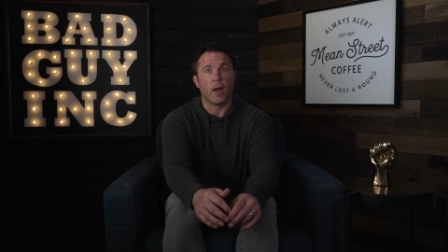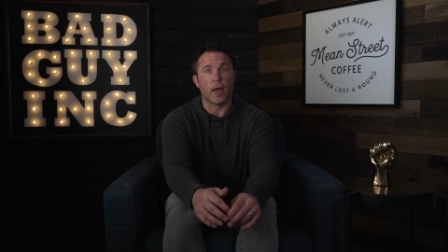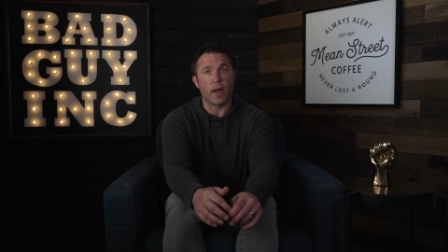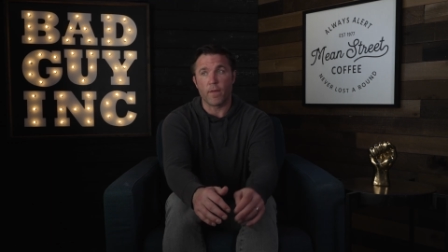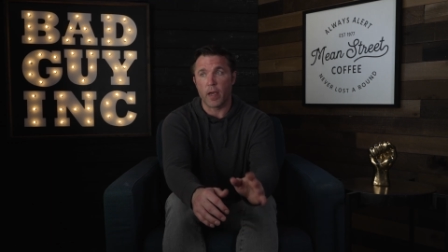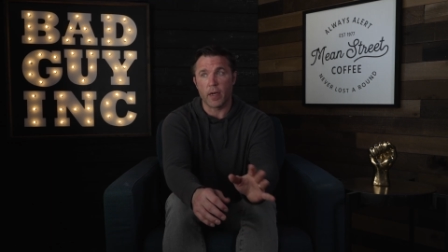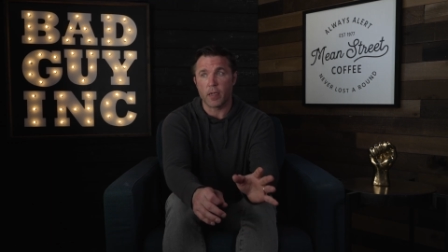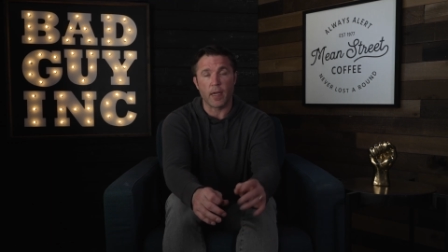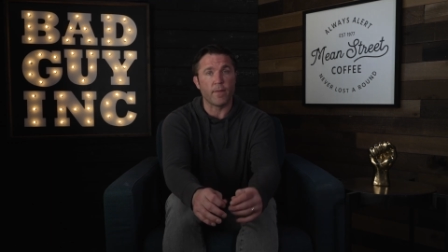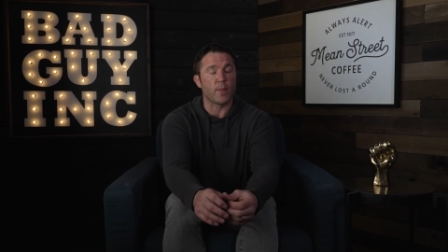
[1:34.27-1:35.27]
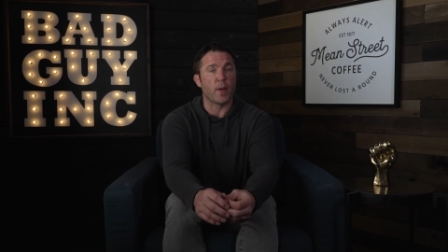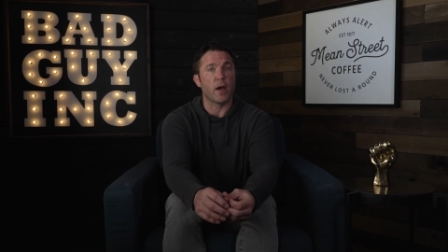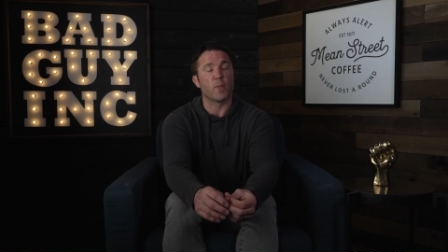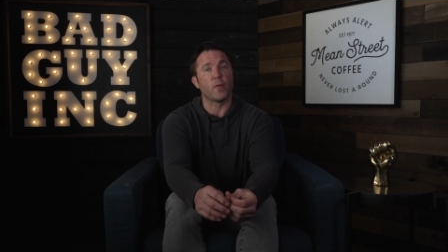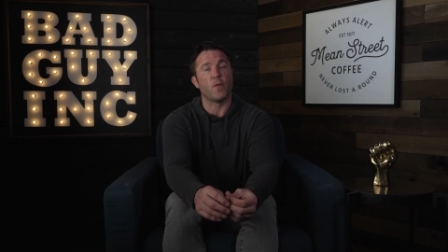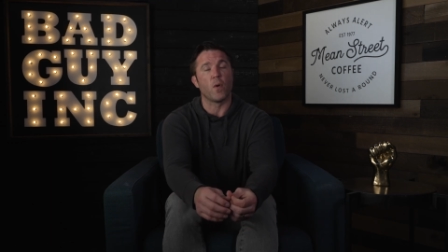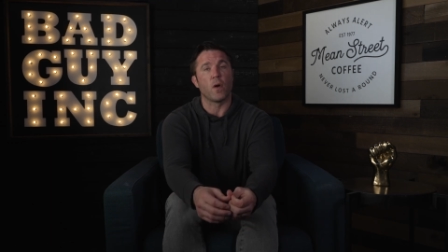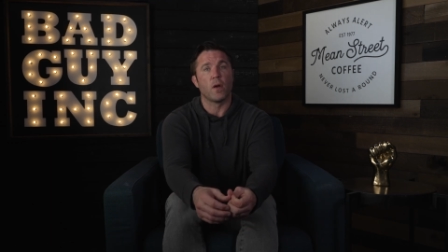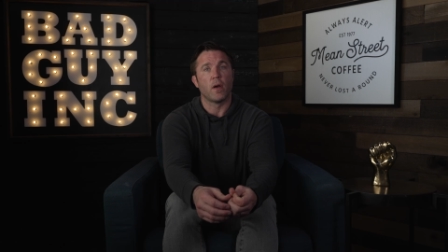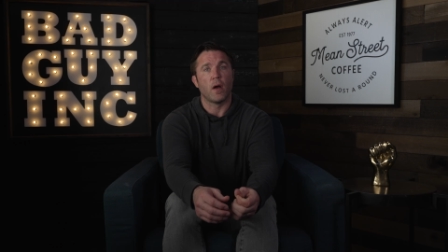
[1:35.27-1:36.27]
I'd never hit a 70-pounder
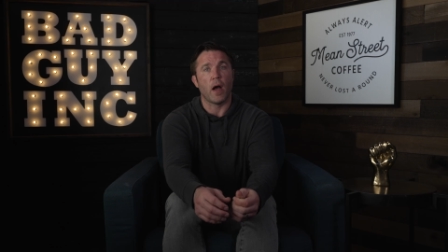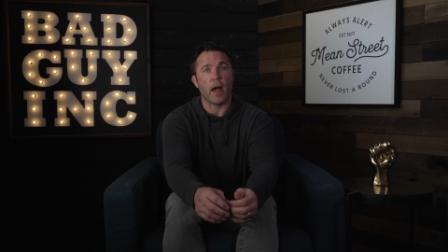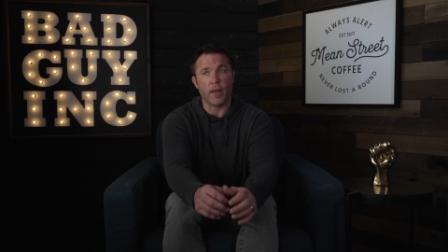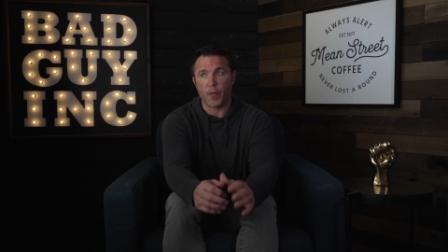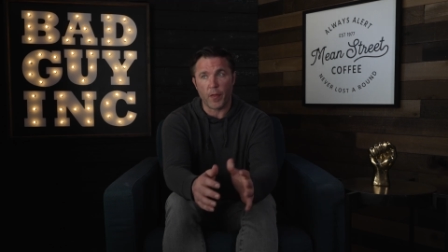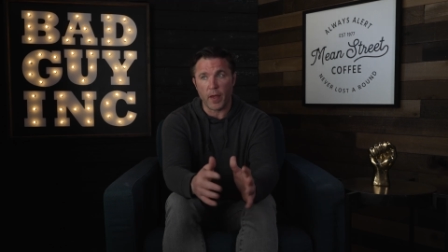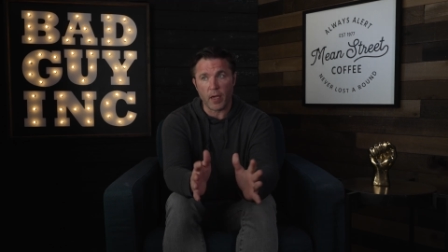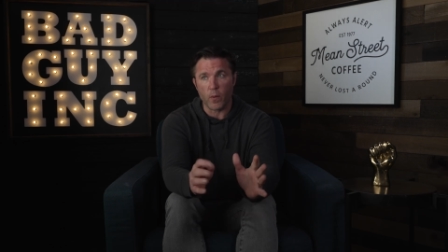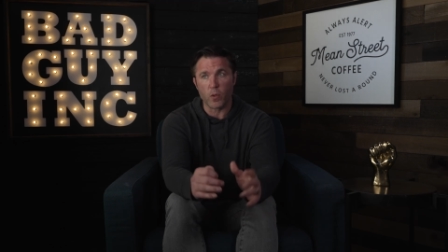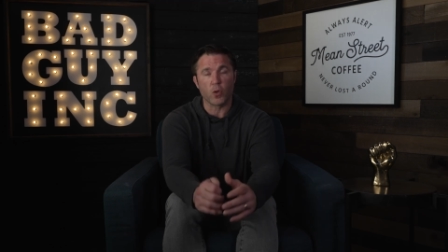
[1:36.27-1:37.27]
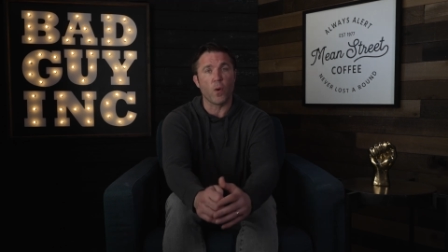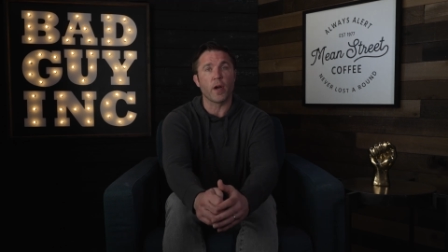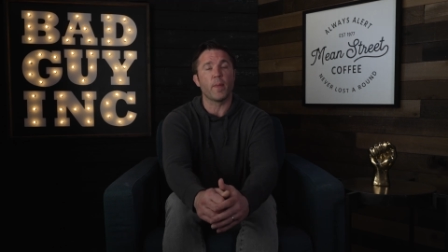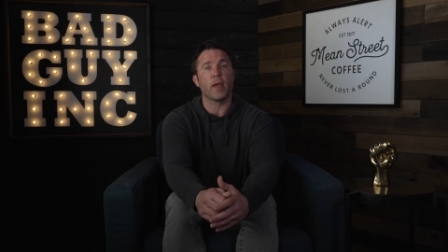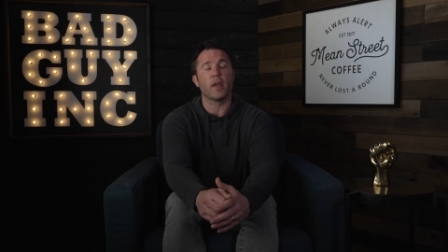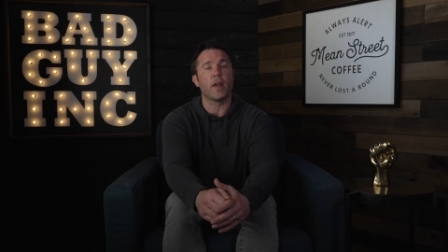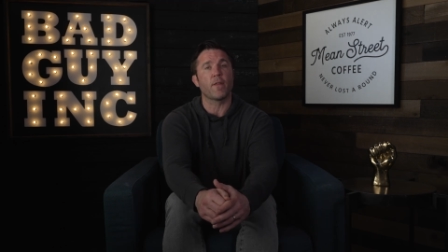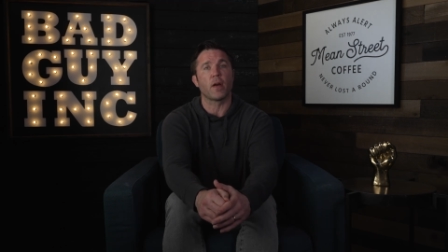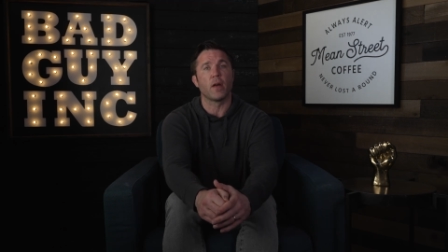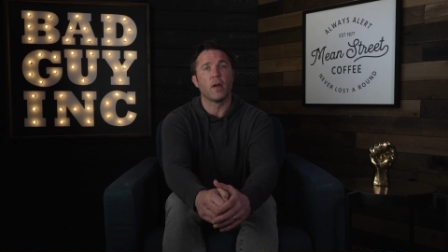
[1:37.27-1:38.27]
before. I didn't think it was going to be any
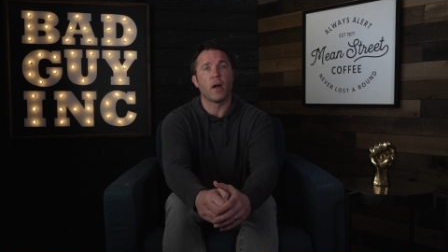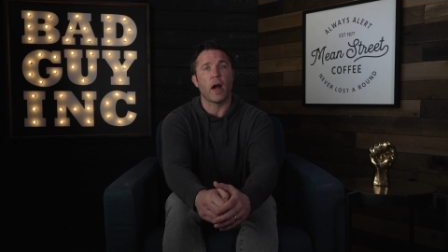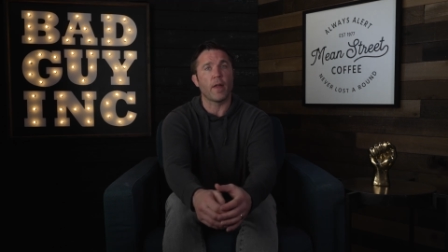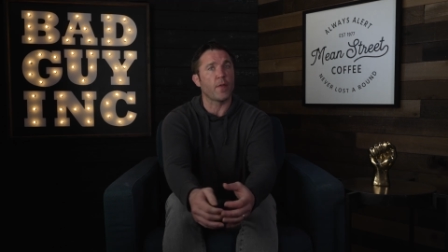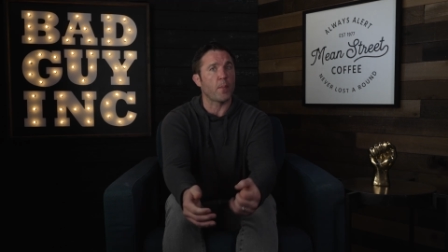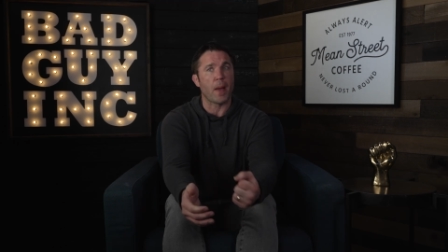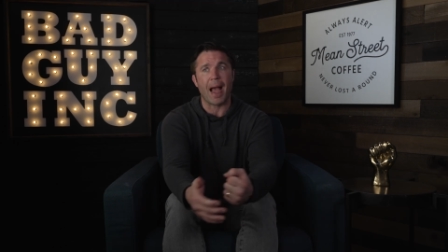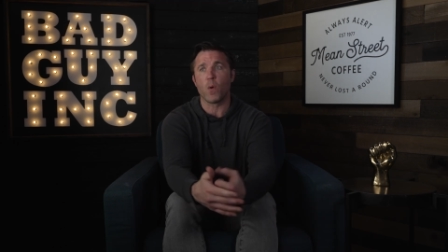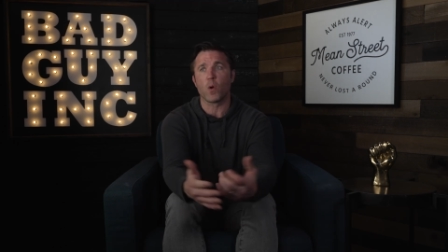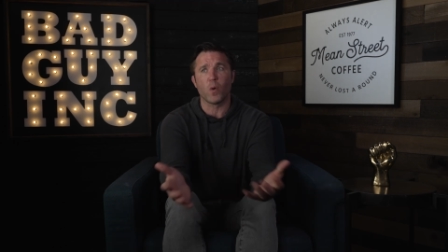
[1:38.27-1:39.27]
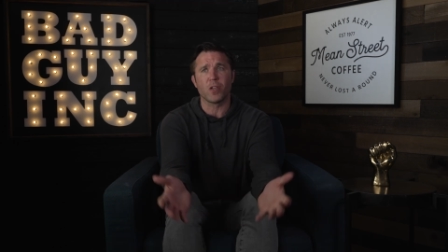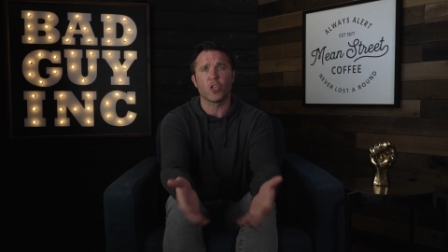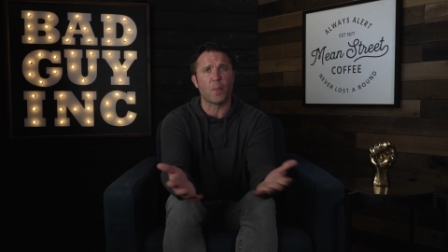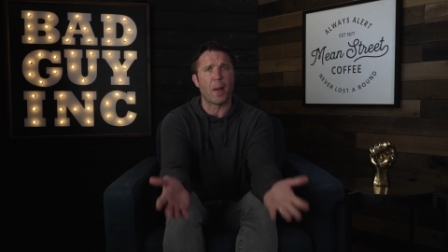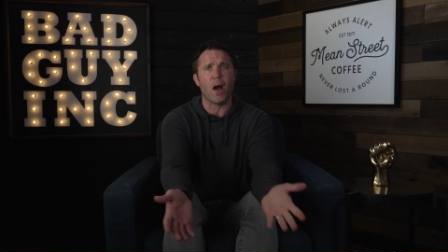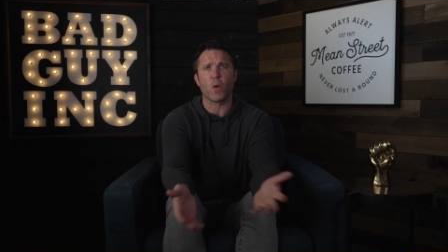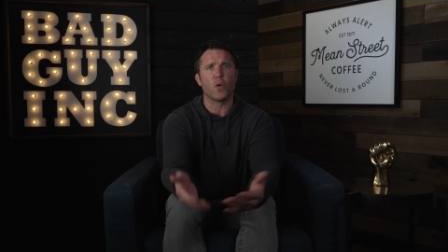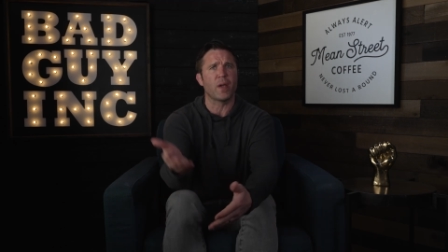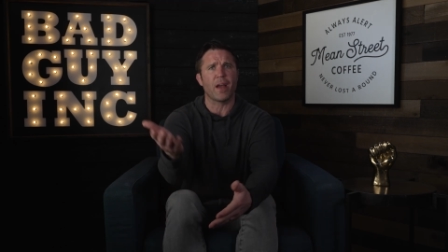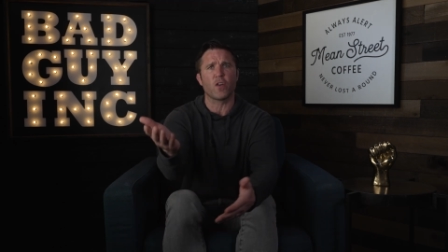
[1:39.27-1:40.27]
different. I thought the power was the power.
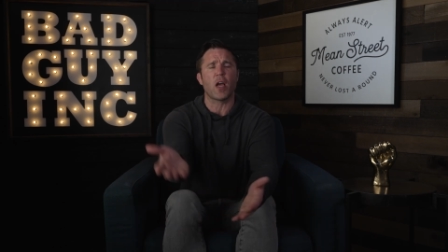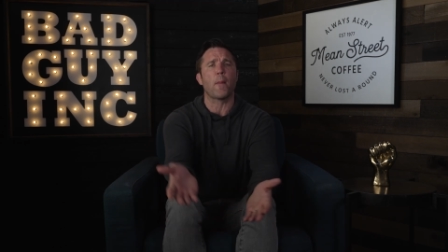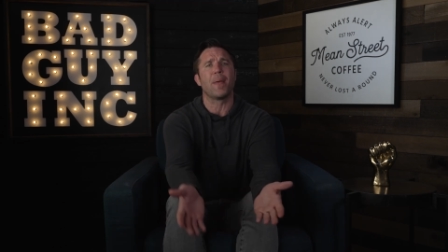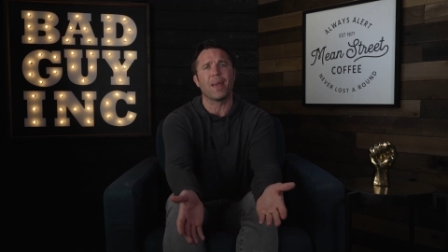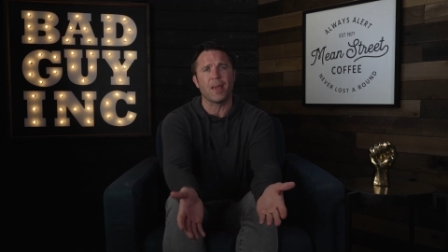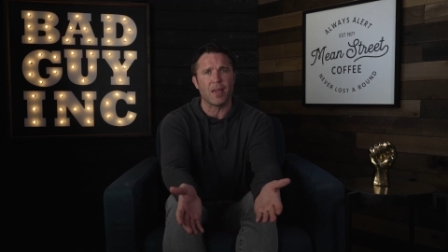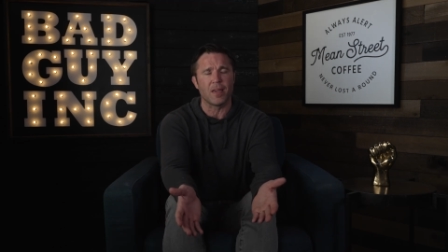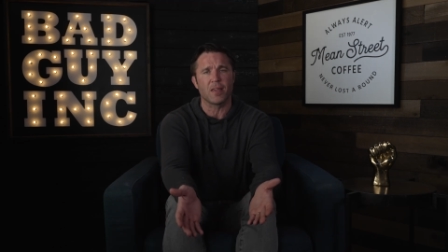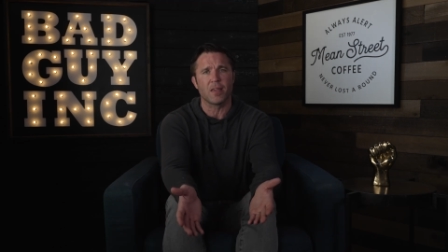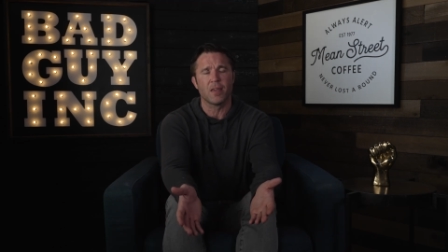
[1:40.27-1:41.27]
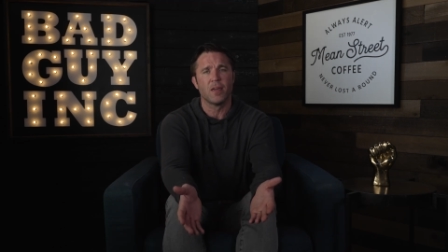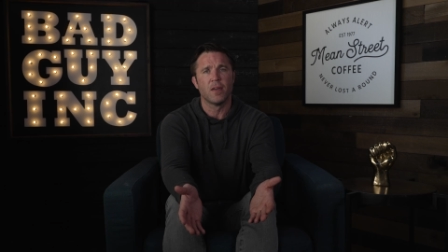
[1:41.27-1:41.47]
Who cares how big he is?